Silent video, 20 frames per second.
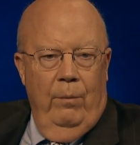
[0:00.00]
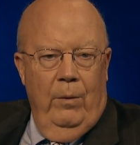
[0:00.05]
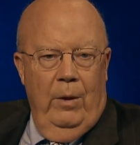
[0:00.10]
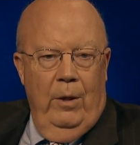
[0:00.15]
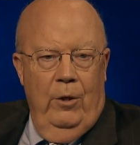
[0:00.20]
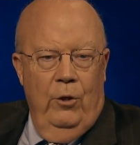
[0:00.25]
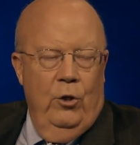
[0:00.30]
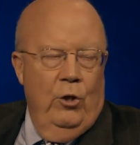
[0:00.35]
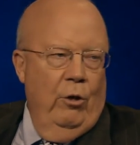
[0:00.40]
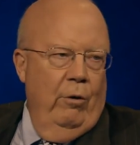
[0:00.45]

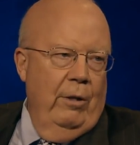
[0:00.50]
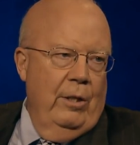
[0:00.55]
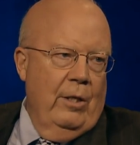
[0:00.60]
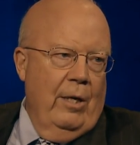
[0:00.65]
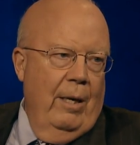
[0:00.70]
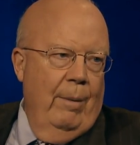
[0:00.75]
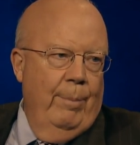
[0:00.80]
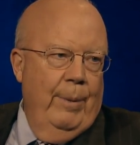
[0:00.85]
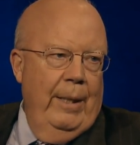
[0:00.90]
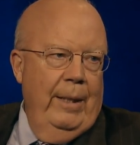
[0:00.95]
Insurance
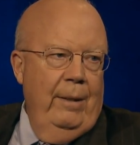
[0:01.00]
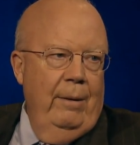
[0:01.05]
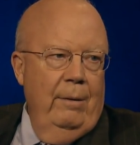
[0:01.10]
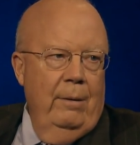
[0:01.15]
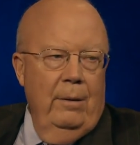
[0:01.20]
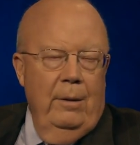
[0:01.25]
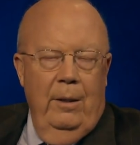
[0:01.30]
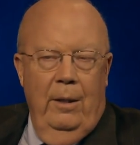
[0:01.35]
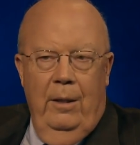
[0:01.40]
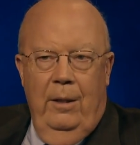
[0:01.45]
Company
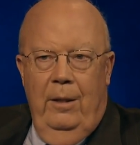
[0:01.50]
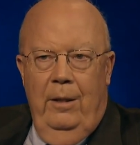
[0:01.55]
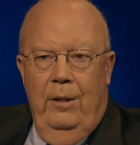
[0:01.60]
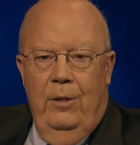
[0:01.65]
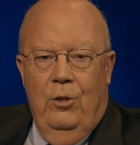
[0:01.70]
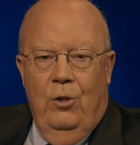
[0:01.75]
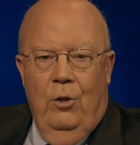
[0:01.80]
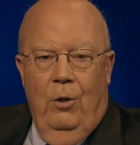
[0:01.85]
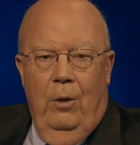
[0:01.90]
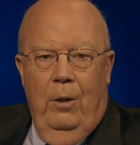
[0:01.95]
in
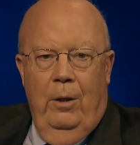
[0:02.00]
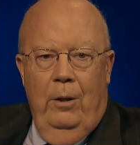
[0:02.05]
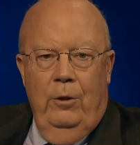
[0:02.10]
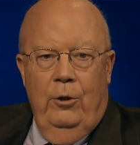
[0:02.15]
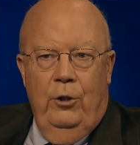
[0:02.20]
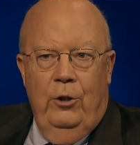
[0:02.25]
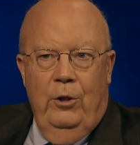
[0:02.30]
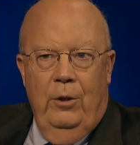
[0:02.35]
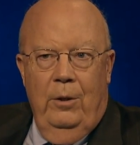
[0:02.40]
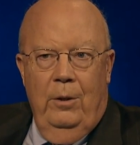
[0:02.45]
East
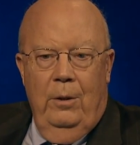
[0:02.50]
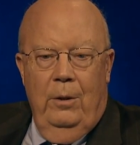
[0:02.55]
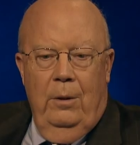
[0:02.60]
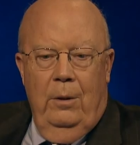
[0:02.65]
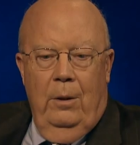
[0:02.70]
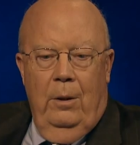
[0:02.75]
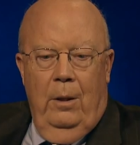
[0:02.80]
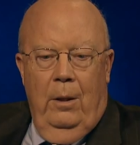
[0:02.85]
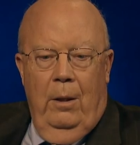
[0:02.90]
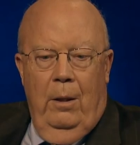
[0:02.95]
Orange.
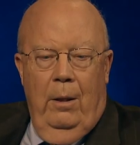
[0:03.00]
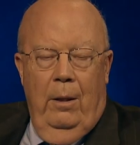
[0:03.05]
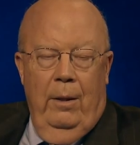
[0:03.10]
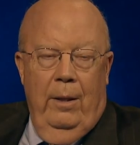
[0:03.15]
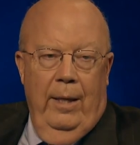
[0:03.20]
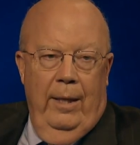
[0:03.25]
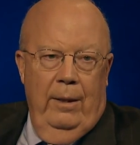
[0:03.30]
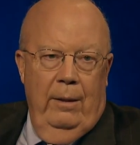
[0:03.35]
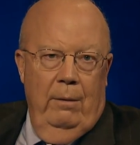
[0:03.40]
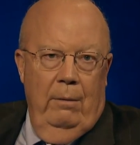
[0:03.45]

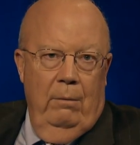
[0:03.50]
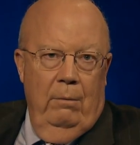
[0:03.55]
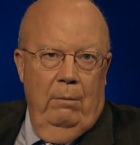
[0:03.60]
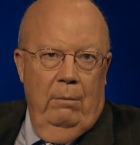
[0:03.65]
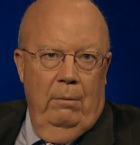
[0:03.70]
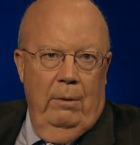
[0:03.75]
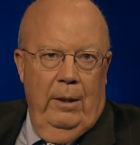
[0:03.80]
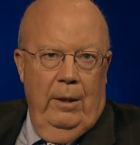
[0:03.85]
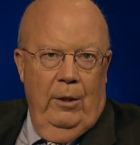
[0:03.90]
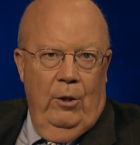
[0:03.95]
then
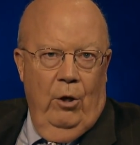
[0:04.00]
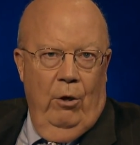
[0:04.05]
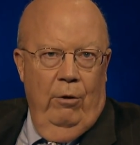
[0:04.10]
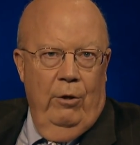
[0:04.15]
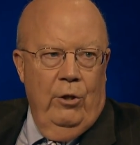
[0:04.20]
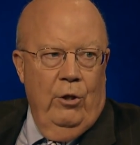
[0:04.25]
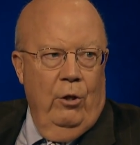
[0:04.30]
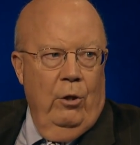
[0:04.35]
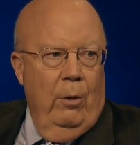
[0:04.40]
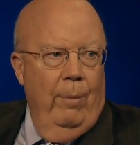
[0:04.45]
we
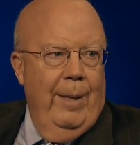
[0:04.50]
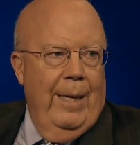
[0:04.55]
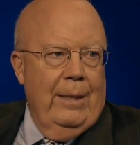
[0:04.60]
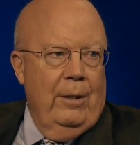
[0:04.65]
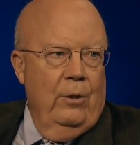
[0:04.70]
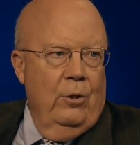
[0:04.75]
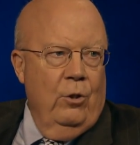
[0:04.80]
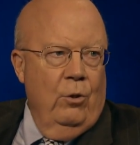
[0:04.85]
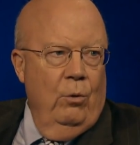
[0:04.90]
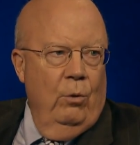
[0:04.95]
encouraged her to go back
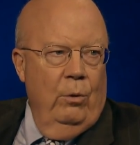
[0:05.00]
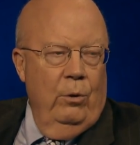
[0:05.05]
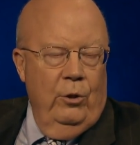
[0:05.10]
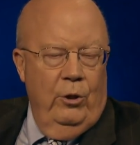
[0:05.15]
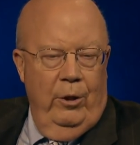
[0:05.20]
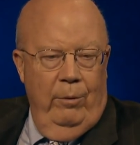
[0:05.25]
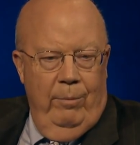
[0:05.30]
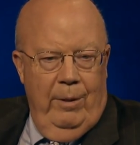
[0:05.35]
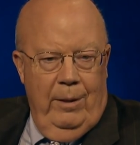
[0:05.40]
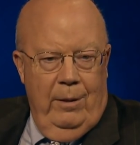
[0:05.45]
to school.
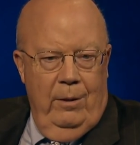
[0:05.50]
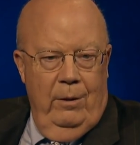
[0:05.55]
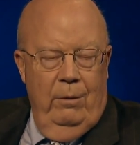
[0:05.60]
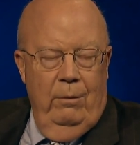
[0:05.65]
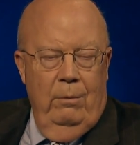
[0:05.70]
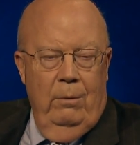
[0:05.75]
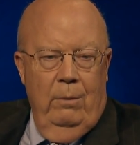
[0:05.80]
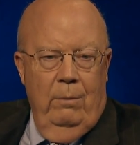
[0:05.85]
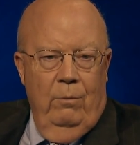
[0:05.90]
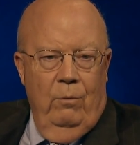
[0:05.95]
She went
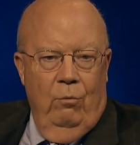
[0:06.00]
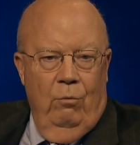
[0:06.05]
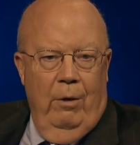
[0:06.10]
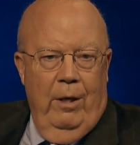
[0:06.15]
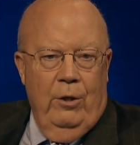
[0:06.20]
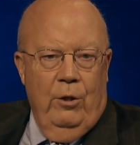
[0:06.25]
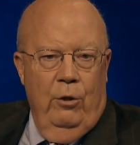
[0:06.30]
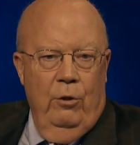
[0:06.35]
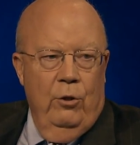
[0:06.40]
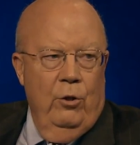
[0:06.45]
to
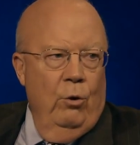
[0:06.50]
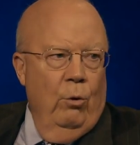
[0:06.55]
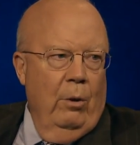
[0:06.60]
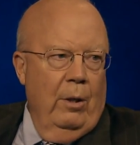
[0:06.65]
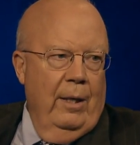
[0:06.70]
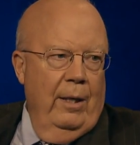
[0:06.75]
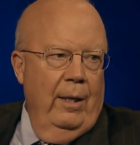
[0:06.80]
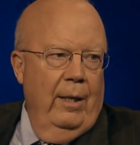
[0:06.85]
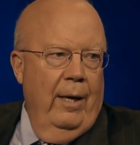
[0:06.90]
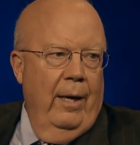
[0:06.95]
Rutgers
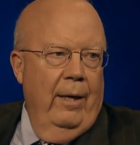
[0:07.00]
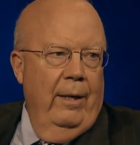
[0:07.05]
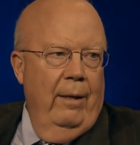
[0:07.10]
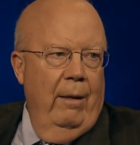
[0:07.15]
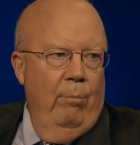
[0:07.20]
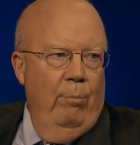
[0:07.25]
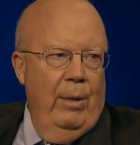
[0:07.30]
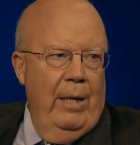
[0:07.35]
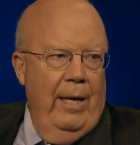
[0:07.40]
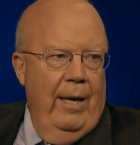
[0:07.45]
Norton, got an
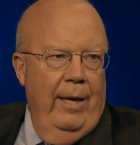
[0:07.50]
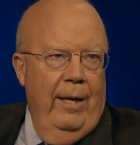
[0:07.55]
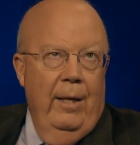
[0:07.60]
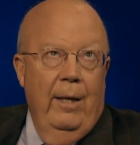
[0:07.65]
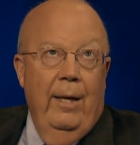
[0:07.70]
MBA in